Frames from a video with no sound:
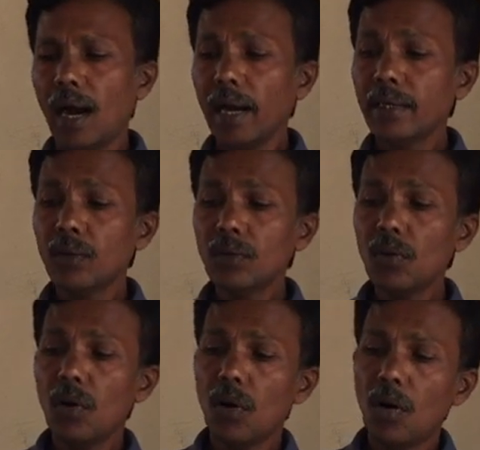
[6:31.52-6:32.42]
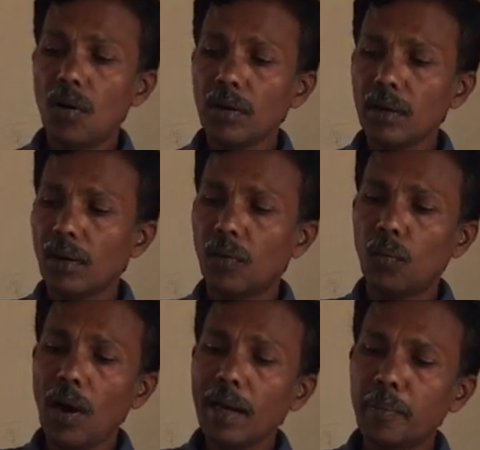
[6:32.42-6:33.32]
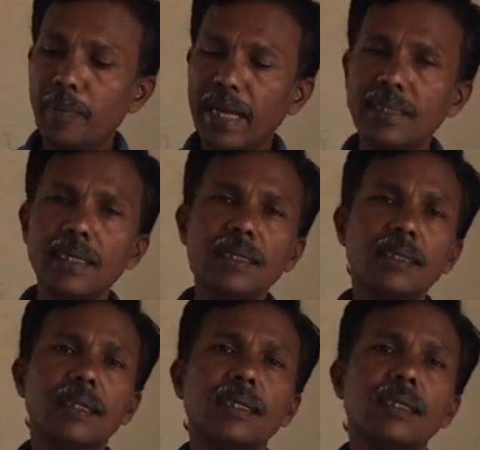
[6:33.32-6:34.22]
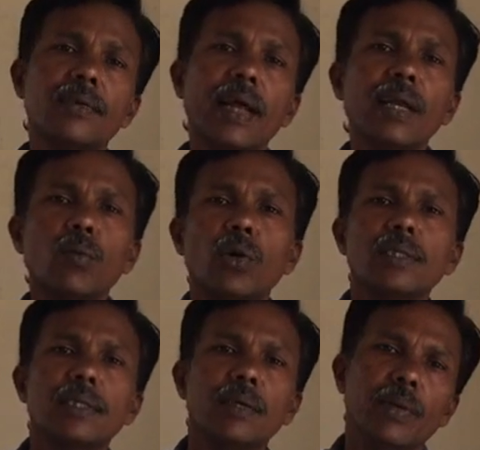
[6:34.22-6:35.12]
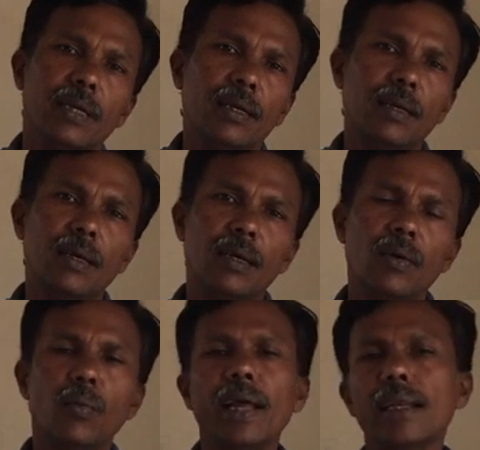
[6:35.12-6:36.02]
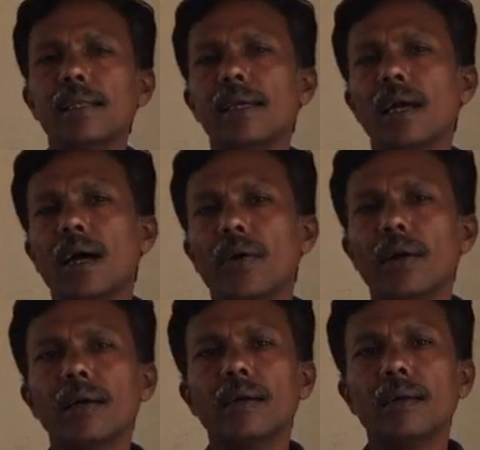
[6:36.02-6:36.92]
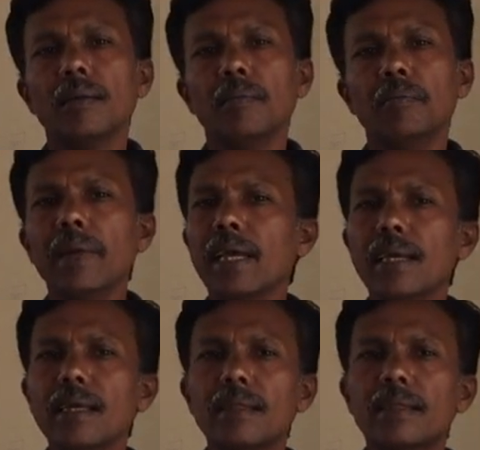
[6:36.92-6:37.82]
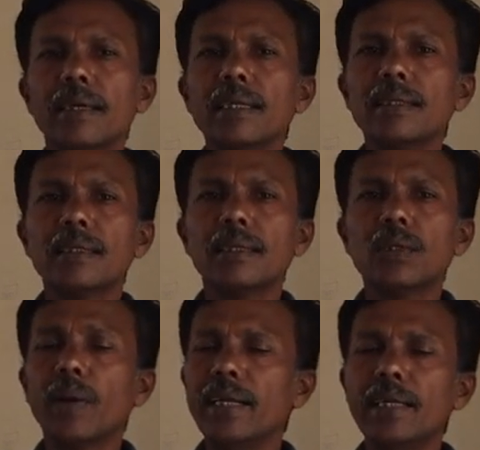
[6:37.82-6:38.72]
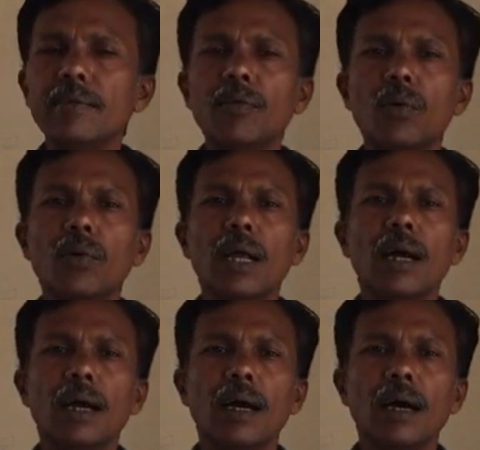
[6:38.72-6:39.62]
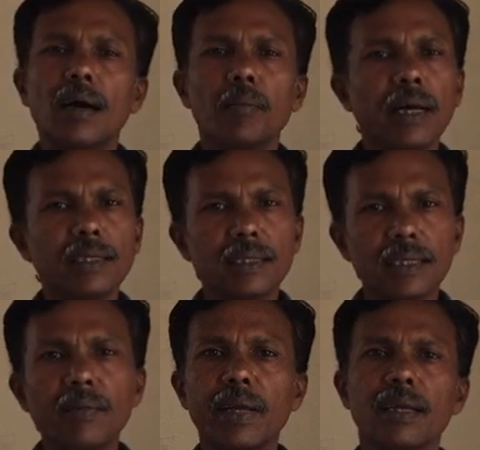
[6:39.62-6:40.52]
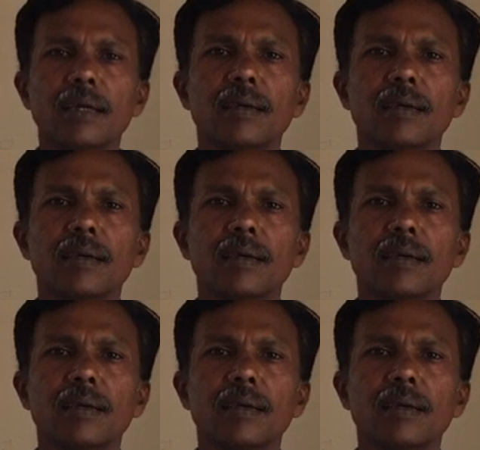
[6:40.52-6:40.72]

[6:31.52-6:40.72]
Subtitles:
I don't know on what basis this rate was given when they are making things 24/7.